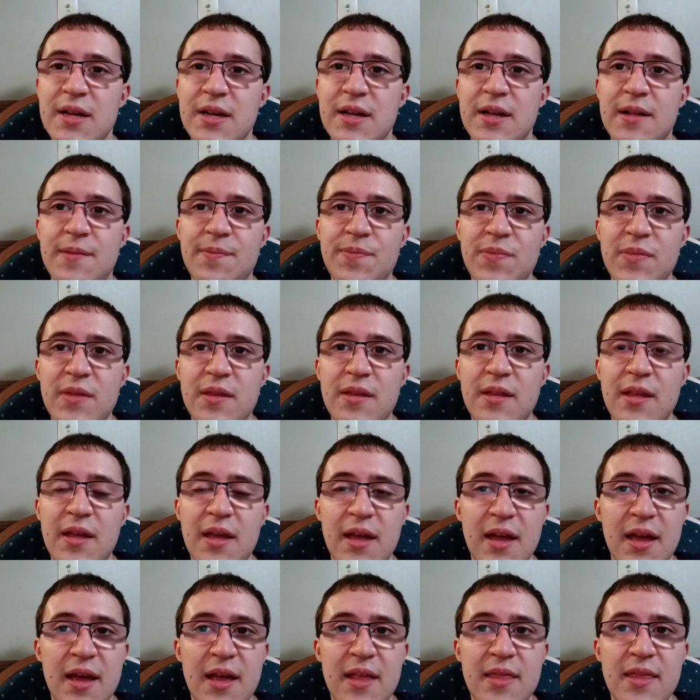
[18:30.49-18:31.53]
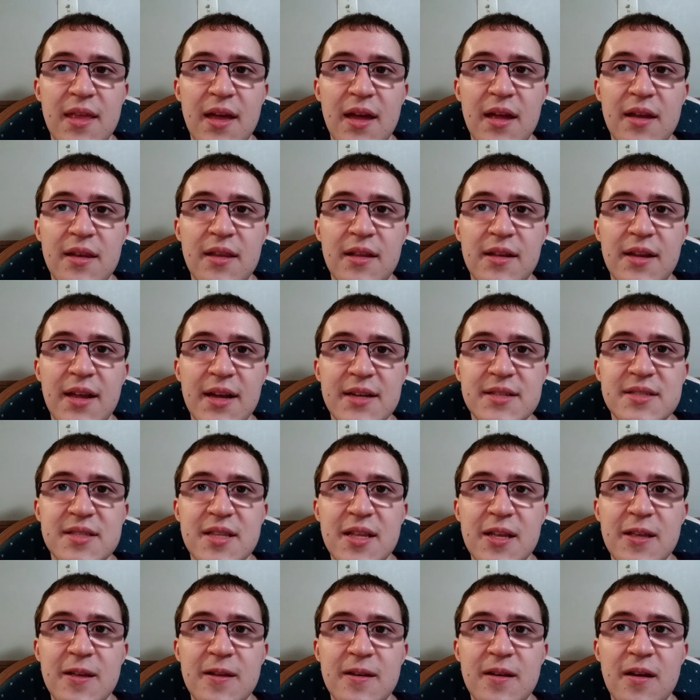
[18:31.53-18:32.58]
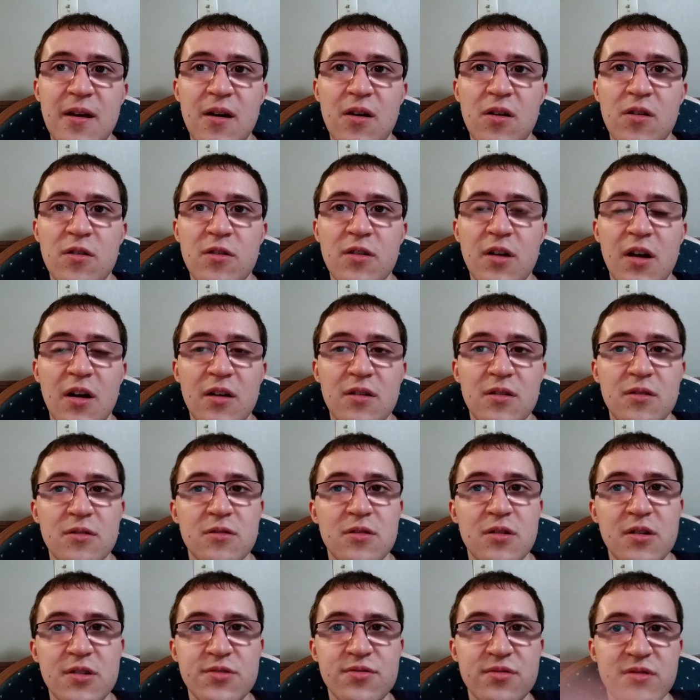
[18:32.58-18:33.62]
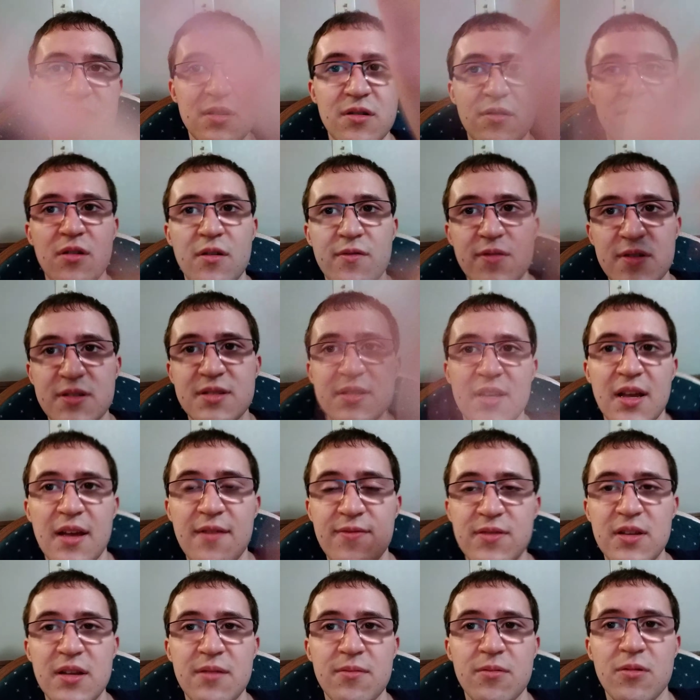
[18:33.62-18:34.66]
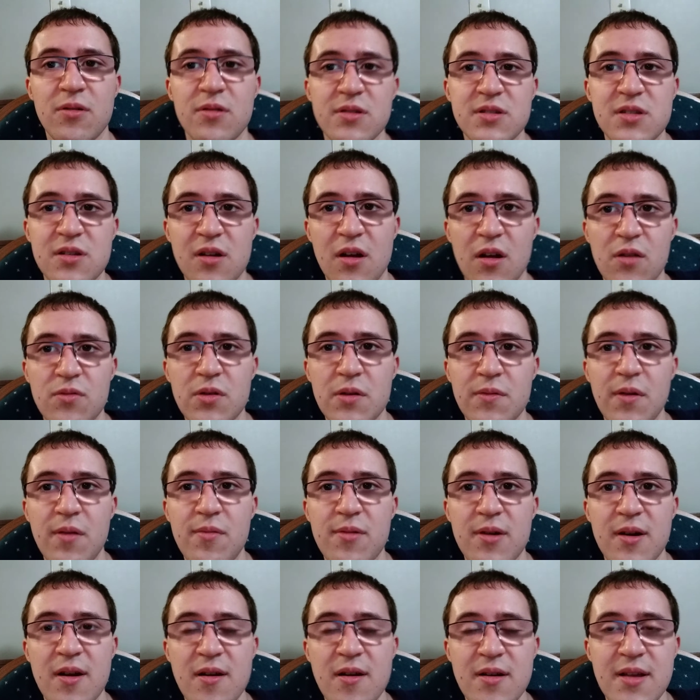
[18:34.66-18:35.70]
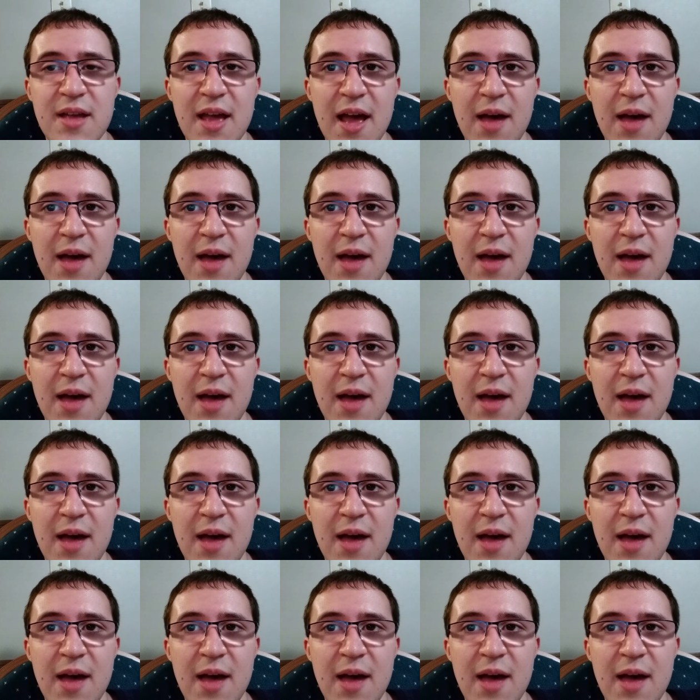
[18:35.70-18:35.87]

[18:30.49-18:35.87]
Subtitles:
And then the next thing you know, Uncle Chris was going over safety rules and all when we were in our cabins.